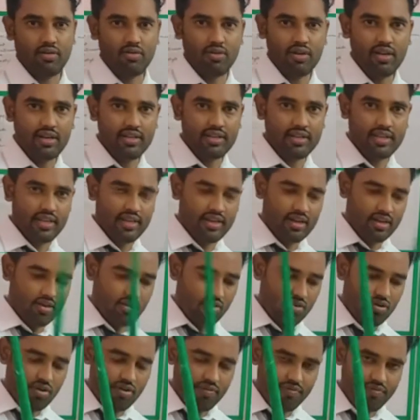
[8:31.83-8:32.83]
When they are
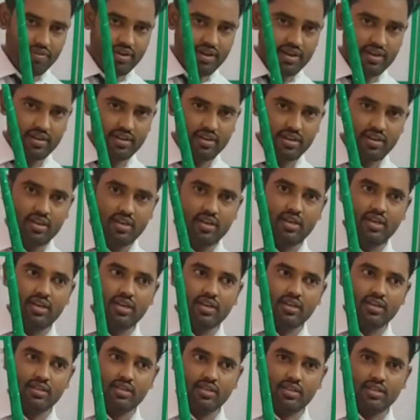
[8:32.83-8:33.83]
open
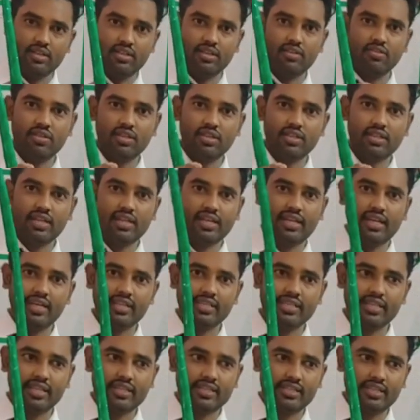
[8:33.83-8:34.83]
during the
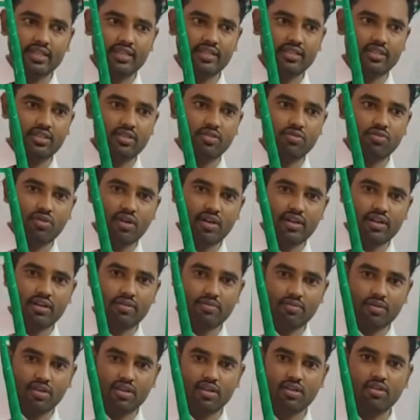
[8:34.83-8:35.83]
gas exchange, the water
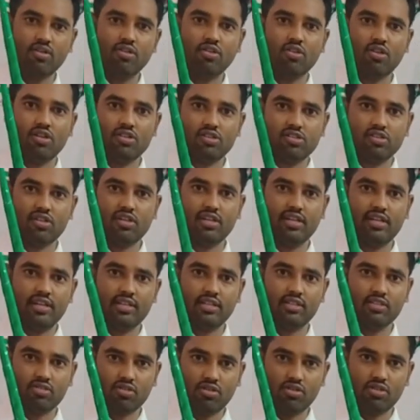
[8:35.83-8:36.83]
molecule also
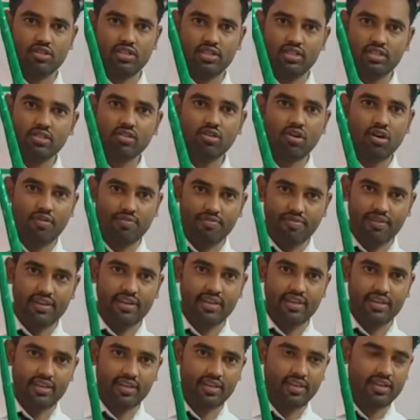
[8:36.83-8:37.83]
released through this
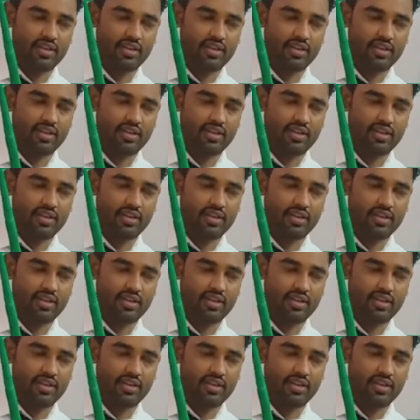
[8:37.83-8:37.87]
opening.